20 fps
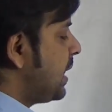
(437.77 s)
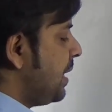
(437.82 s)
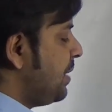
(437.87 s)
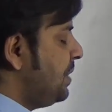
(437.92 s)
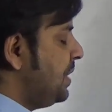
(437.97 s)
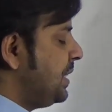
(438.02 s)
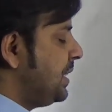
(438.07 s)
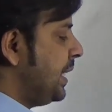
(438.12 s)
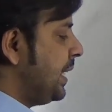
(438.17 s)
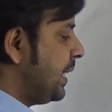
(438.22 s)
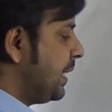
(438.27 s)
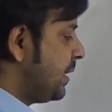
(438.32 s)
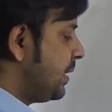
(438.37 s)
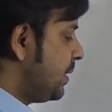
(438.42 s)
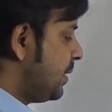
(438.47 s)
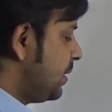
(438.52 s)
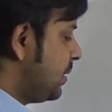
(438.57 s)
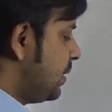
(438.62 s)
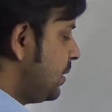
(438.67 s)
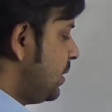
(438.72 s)
can we take?
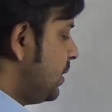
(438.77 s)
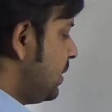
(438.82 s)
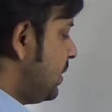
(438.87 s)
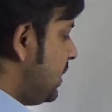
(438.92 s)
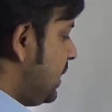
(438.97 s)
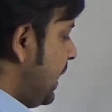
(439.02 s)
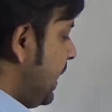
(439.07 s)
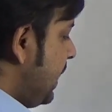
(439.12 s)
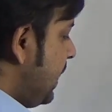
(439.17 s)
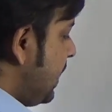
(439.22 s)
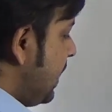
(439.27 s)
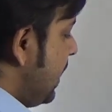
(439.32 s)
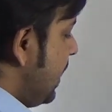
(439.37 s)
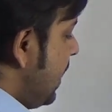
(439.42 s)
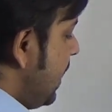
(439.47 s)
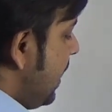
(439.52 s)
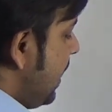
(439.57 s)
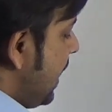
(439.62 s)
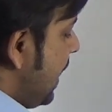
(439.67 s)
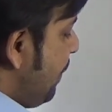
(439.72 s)
Check.
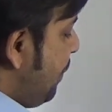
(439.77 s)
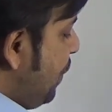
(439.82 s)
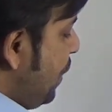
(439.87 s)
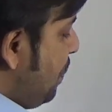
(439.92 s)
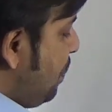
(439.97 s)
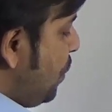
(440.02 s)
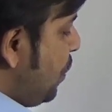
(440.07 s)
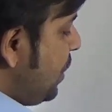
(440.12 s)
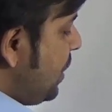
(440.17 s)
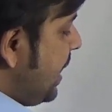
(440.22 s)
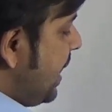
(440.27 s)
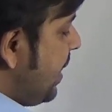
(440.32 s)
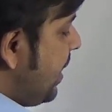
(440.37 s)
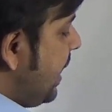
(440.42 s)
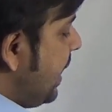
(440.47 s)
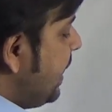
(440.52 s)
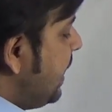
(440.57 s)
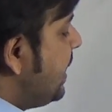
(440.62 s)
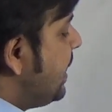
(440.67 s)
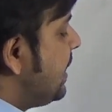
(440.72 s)
If we put here
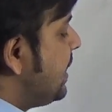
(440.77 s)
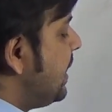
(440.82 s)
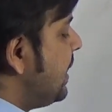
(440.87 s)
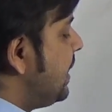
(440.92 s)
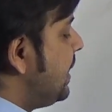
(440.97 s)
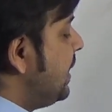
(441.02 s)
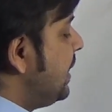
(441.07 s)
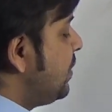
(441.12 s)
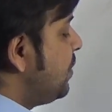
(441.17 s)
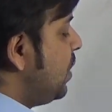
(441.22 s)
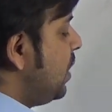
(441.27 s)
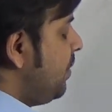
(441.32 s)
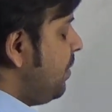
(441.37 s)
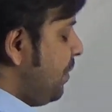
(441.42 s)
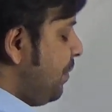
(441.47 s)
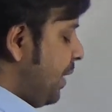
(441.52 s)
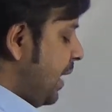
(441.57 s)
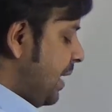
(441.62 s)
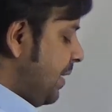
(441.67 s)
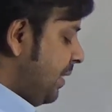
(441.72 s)
any digit, this will be
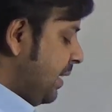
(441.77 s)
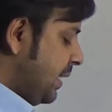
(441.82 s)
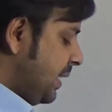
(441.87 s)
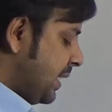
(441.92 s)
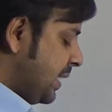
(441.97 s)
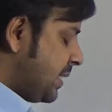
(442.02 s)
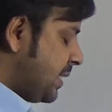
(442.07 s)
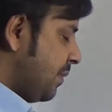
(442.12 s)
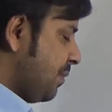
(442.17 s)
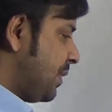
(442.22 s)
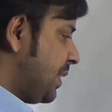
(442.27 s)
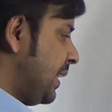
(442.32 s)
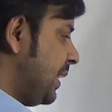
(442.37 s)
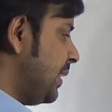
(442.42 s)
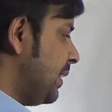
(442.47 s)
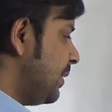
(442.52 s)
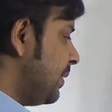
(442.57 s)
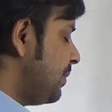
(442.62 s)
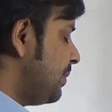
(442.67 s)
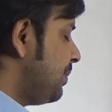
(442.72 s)
500
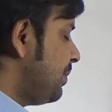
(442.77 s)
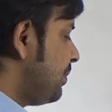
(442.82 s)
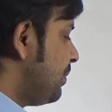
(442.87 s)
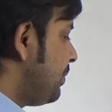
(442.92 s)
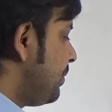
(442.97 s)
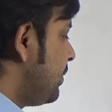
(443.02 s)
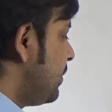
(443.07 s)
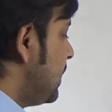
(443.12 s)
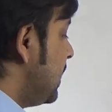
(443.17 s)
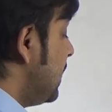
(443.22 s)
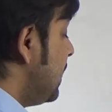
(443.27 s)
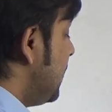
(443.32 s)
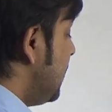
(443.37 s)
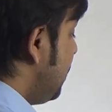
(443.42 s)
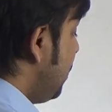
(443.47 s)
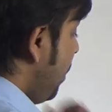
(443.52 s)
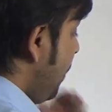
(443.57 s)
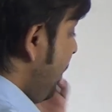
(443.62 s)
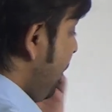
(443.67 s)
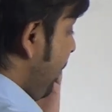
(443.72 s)
something. This
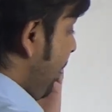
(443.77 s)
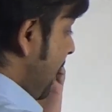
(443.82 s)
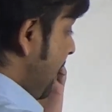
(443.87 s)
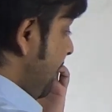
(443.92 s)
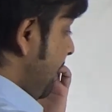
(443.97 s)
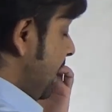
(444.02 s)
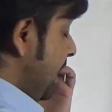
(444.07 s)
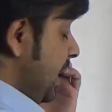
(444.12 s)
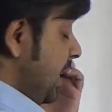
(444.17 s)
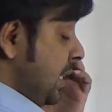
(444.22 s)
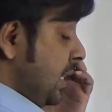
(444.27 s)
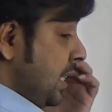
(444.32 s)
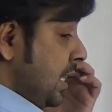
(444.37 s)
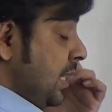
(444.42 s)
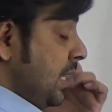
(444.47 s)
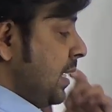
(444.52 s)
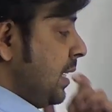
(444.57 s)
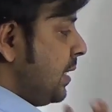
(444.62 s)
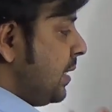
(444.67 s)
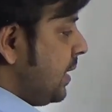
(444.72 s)
will be 500
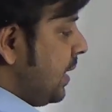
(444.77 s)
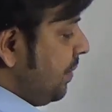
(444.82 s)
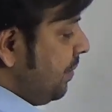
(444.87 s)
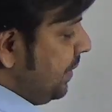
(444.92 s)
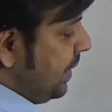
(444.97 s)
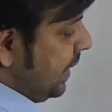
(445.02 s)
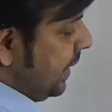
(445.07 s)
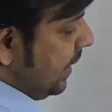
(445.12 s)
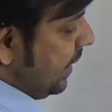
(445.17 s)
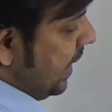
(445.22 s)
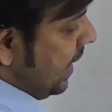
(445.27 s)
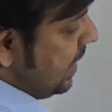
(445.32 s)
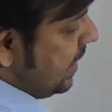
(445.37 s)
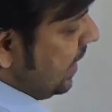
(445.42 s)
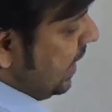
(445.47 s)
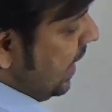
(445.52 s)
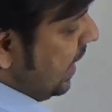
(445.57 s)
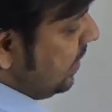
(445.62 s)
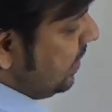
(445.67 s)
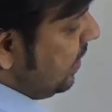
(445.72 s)
something, and
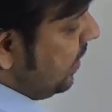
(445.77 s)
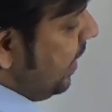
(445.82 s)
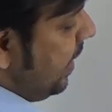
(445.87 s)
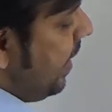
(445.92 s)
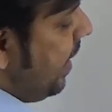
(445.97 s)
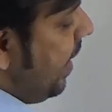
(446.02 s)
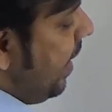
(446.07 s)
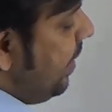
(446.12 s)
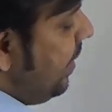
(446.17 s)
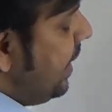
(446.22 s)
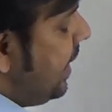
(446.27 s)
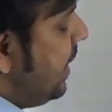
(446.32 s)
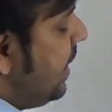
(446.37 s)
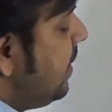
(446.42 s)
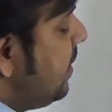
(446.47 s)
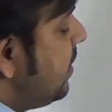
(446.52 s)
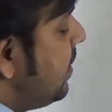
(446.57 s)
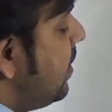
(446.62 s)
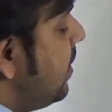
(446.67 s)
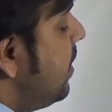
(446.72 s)
as here
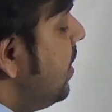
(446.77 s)
is